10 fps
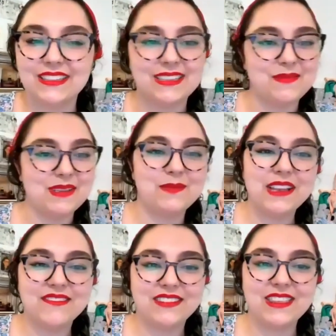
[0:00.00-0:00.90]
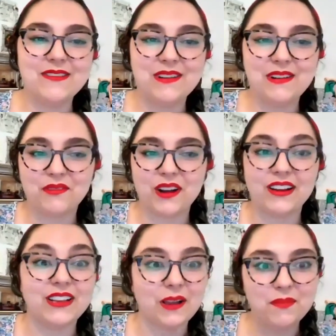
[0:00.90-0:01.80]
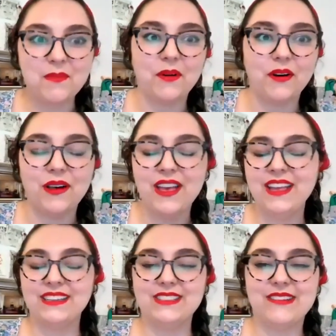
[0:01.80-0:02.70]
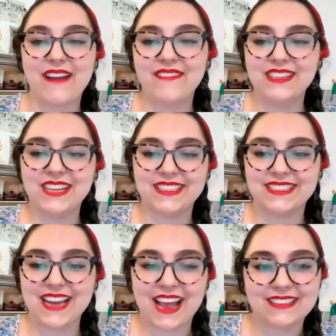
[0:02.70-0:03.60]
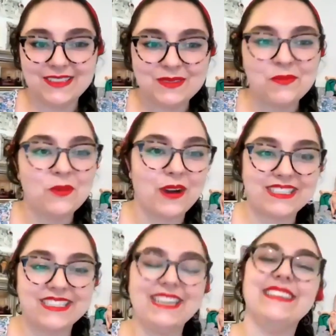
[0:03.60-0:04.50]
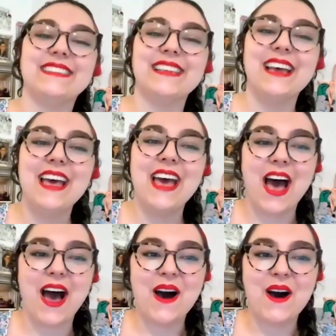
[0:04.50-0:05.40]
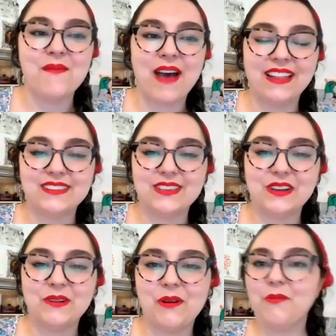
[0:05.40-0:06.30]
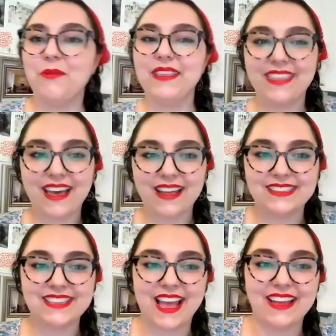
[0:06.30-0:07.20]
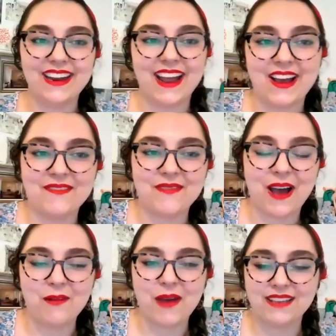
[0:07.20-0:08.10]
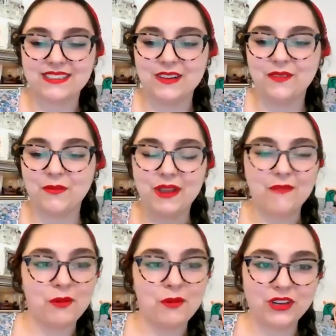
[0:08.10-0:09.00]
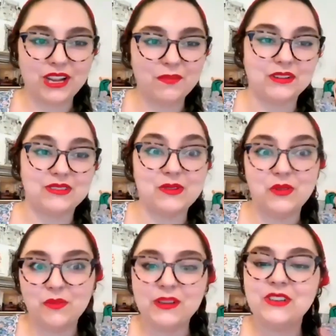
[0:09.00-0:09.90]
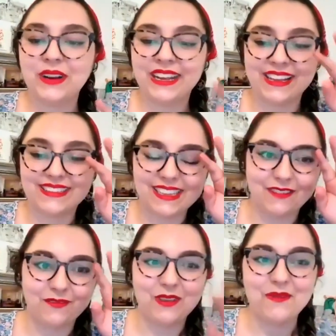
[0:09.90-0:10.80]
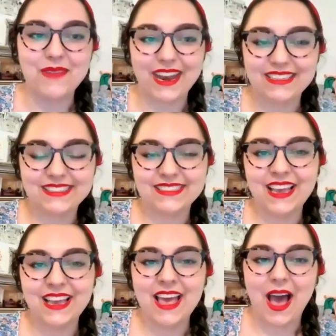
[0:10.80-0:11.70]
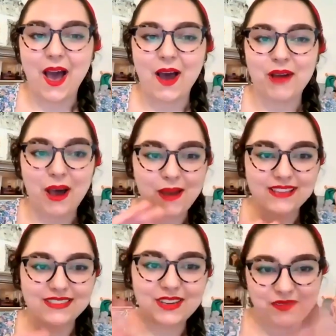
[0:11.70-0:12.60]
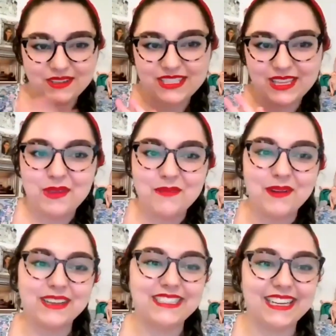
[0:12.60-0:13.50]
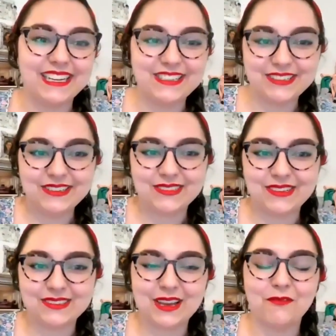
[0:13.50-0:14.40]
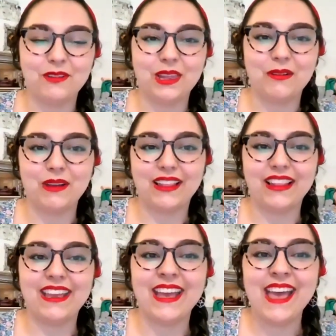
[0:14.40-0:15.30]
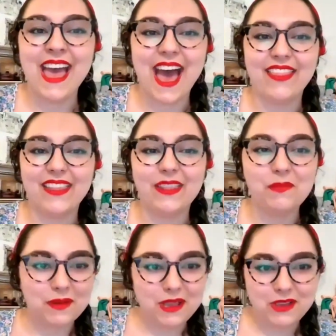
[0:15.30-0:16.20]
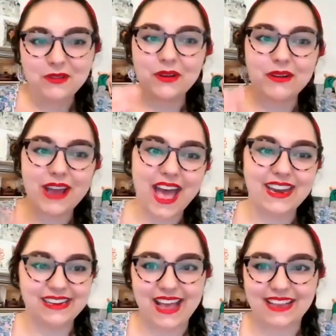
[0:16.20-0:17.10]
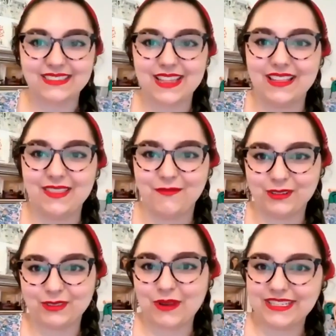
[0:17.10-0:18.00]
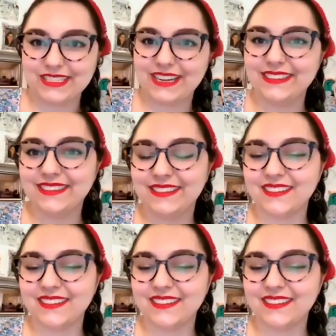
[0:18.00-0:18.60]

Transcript: to be speaking with you and for our young people to have the chance to ask you some questions. And so with that said, I'll pass it over. We have one more young person who will be joining us in a few minutes, but I'll pass it over to Labiba to introduce herself really quickly. And then Labiba, you can go ahead and ask the first question.